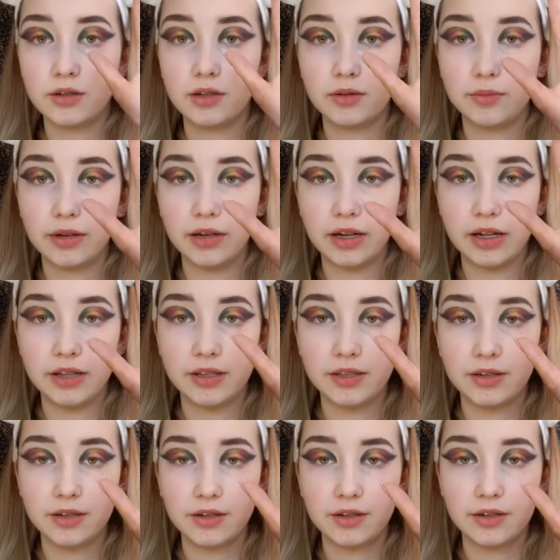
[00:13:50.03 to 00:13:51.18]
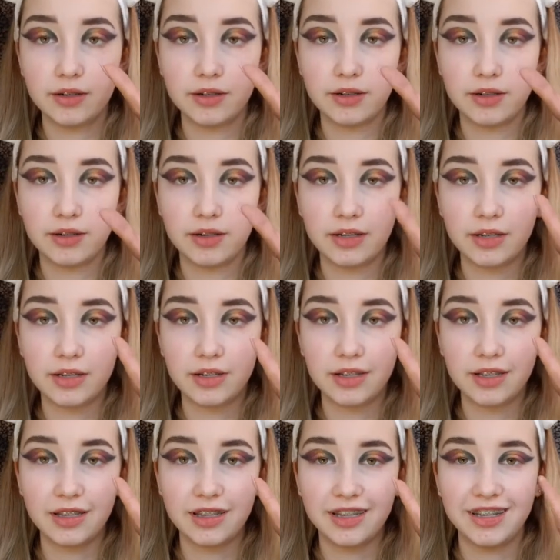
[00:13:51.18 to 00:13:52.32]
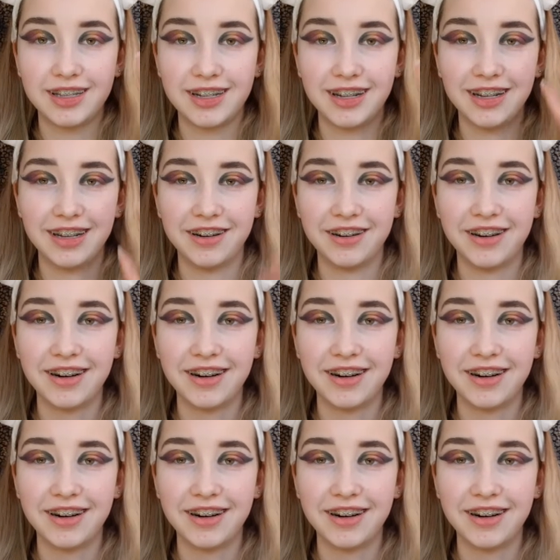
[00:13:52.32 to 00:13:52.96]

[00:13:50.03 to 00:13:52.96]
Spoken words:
All my hands are this glitter.